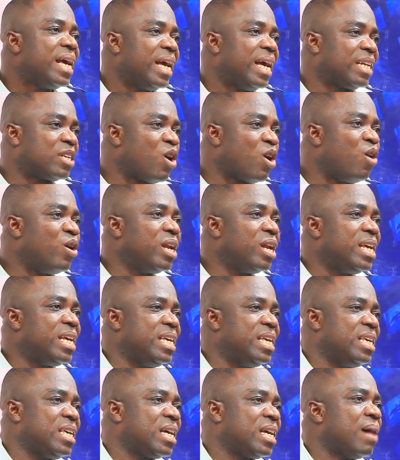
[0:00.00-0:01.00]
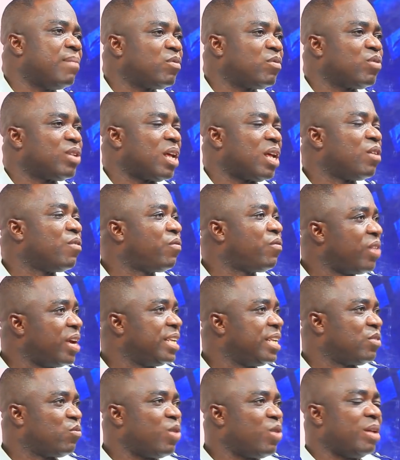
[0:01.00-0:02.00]
It only comes with an
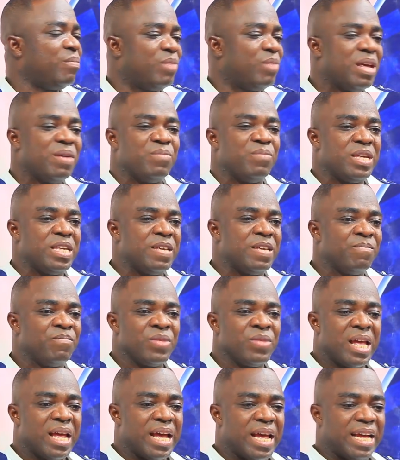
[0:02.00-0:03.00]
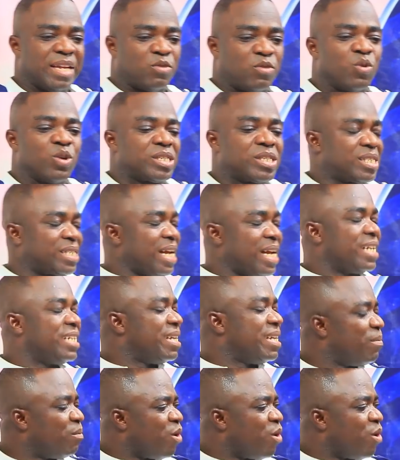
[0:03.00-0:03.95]
offense when maybe it was said in a